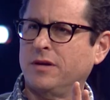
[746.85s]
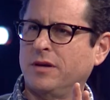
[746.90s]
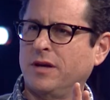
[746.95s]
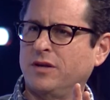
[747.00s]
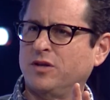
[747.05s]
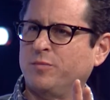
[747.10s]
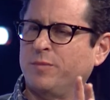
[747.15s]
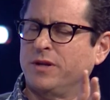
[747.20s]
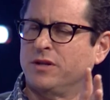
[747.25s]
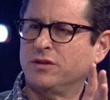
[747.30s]

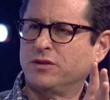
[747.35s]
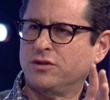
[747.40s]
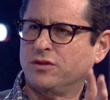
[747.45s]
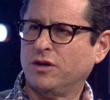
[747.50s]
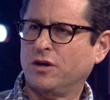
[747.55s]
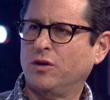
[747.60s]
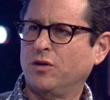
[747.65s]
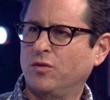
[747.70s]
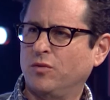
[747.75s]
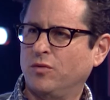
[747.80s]
has been
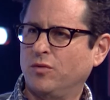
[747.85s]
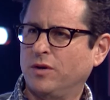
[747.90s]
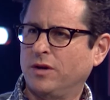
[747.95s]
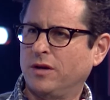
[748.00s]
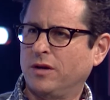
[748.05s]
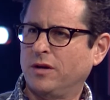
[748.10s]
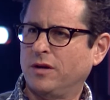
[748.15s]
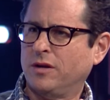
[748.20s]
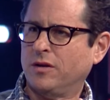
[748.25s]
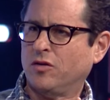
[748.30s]
so
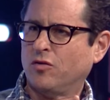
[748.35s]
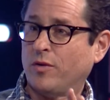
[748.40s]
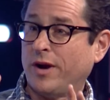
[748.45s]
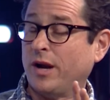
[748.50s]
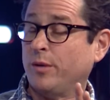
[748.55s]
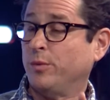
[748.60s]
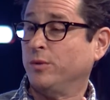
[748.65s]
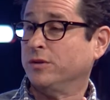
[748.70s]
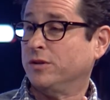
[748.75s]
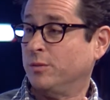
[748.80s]

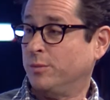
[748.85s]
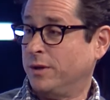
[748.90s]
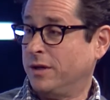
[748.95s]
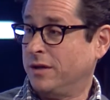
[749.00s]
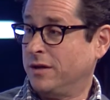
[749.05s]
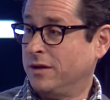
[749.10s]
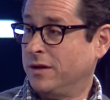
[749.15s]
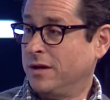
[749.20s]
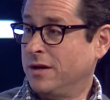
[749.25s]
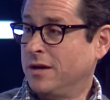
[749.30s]
incredible to
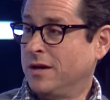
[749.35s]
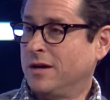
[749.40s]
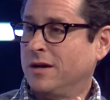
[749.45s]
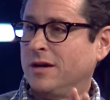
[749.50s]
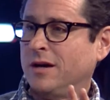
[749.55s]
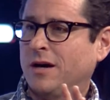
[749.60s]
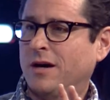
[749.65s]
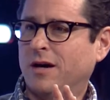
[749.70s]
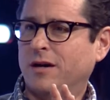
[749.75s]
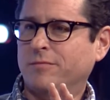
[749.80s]
me.
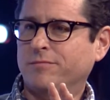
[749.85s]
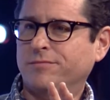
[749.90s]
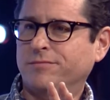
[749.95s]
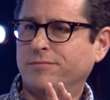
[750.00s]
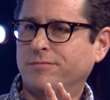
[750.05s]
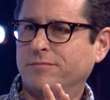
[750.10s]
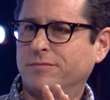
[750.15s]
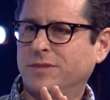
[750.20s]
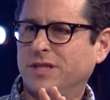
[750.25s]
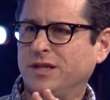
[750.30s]

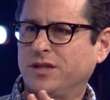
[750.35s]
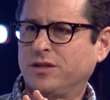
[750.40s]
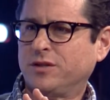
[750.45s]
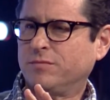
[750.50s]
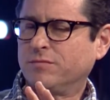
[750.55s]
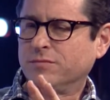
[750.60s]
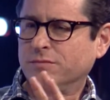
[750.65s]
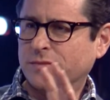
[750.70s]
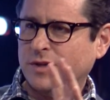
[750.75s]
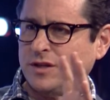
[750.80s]
Um,
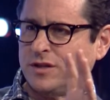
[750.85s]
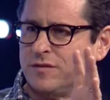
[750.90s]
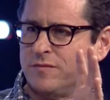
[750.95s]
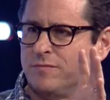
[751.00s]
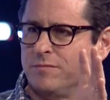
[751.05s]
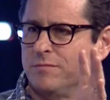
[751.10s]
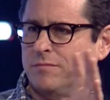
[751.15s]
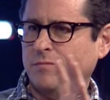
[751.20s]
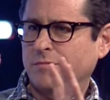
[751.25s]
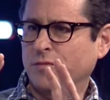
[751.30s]
this this
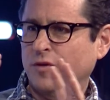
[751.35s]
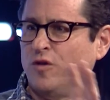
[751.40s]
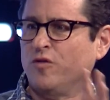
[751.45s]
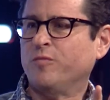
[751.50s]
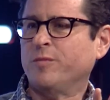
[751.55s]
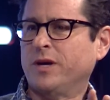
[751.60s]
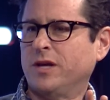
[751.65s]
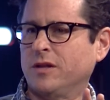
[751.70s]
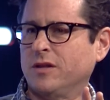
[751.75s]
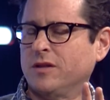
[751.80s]

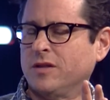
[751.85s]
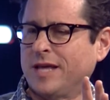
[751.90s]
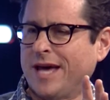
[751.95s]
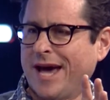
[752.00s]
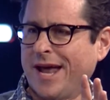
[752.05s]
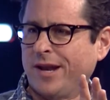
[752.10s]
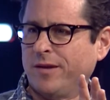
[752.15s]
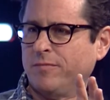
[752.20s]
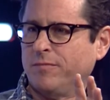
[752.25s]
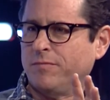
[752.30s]
movement
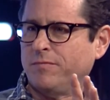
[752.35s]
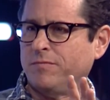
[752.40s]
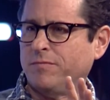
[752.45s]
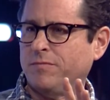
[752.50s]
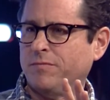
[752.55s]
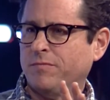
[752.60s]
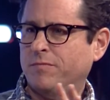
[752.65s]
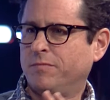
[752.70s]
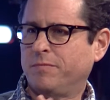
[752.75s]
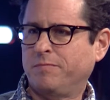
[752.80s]
that
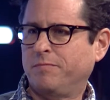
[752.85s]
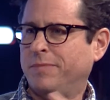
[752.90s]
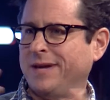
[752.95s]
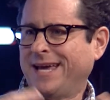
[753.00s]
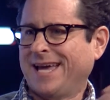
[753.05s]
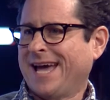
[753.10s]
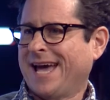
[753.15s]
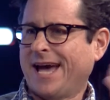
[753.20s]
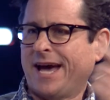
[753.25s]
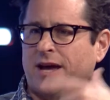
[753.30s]

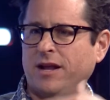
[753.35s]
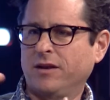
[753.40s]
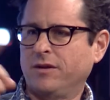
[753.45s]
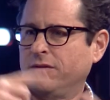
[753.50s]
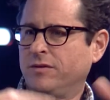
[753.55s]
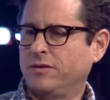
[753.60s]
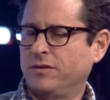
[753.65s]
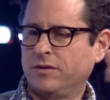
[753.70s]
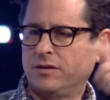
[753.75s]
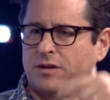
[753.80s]

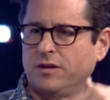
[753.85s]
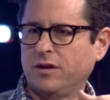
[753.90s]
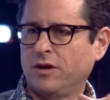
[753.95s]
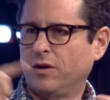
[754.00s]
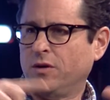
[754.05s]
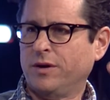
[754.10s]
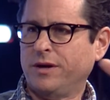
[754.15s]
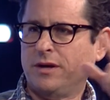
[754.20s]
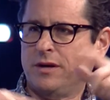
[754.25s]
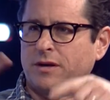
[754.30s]
began, you
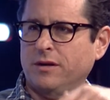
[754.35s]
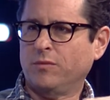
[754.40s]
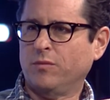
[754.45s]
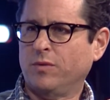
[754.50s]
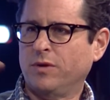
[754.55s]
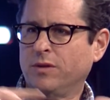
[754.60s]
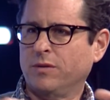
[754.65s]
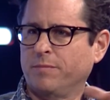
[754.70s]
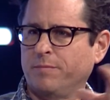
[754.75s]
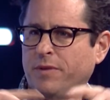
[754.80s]
know,
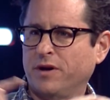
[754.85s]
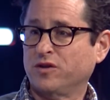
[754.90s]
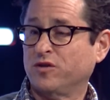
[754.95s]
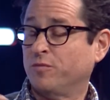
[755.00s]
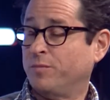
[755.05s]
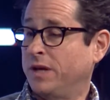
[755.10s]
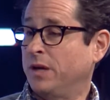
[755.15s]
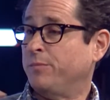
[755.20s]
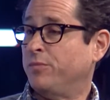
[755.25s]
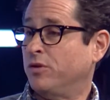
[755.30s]
with a bunch
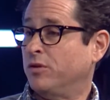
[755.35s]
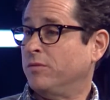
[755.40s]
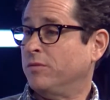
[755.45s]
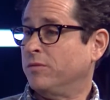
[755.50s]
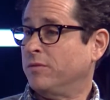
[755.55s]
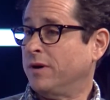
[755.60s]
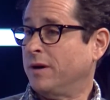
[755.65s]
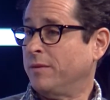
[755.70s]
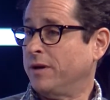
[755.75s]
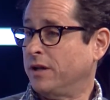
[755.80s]
of
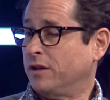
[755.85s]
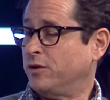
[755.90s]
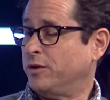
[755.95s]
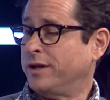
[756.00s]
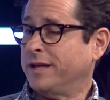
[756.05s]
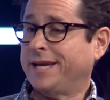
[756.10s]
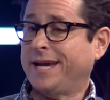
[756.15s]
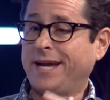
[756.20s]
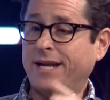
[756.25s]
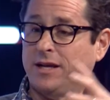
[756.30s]
people, uh,
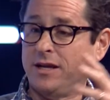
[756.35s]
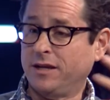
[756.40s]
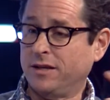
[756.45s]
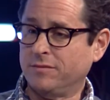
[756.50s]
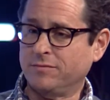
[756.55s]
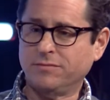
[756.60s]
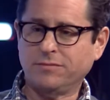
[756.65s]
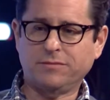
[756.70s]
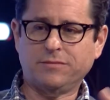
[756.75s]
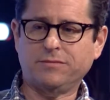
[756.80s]
including
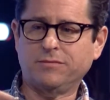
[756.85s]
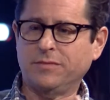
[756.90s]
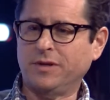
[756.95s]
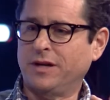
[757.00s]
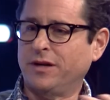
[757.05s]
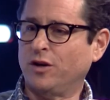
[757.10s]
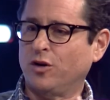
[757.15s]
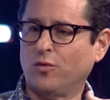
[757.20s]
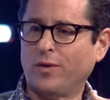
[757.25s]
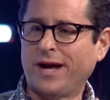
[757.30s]
Katie,
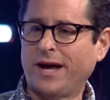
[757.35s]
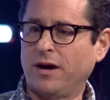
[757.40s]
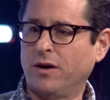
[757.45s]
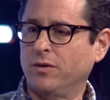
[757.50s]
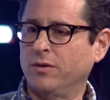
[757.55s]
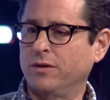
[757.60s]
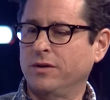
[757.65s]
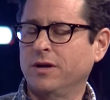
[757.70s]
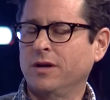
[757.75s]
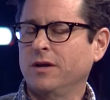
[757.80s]
in and
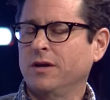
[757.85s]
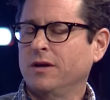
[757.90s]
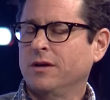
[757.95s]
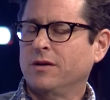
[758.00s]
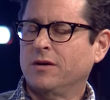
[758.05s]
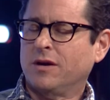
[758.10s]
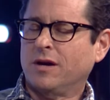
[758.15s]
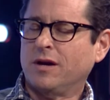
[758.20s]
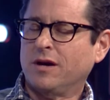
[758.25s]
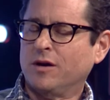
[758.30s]
around
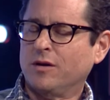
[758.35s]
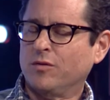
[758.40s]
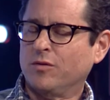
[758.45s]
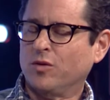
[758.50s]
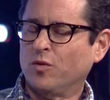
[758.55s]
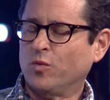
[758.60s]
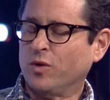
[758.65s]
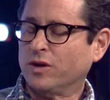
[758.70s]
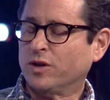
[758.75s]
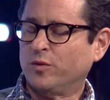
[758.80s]
uh,
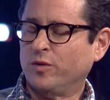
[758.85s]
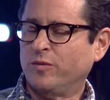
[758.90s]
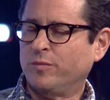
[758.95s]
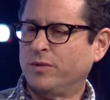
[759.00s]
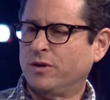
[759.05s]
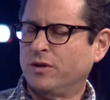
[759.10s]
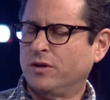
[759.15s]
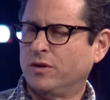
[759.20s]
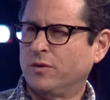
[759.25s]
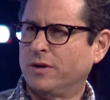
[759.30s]
the work that we've
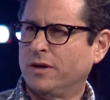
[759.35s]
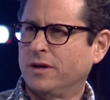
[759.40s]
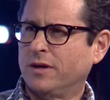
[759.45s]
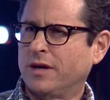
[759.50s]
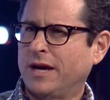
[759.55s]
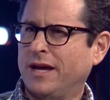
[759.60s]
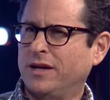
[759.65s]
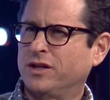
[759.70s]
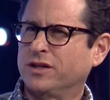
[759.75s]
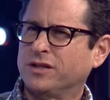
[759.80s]
been
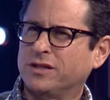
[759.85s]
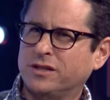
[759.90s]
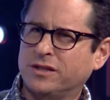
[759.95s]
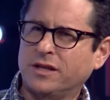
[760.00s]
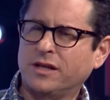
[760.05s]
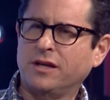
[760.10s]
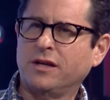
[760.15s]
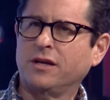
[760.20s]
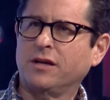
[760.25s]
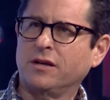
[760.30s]
doing, and just
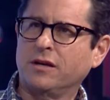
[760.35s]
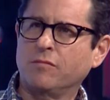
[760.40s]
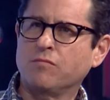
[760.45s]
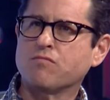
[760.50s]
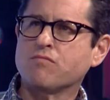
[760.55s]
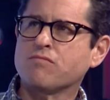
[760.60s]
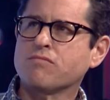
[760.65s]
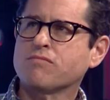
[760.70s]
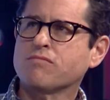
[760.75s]
seeing